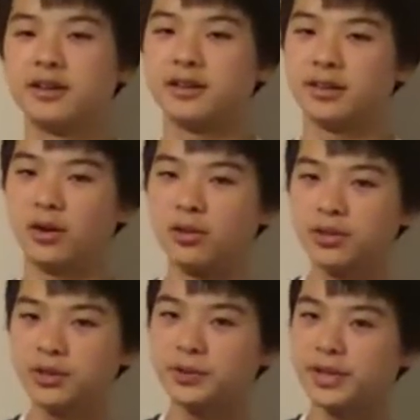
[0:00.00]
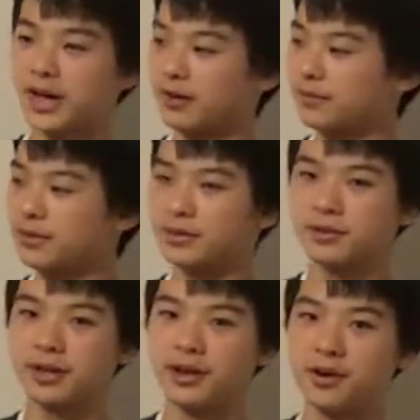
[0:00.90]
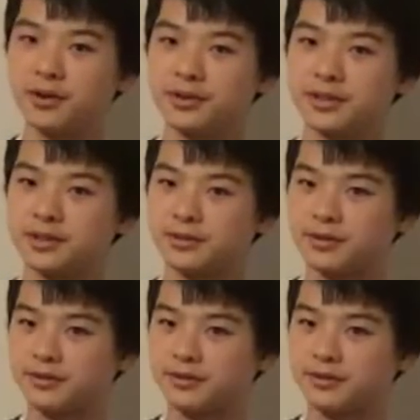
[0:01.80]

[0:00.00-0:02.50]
Not only will you have to learn all the different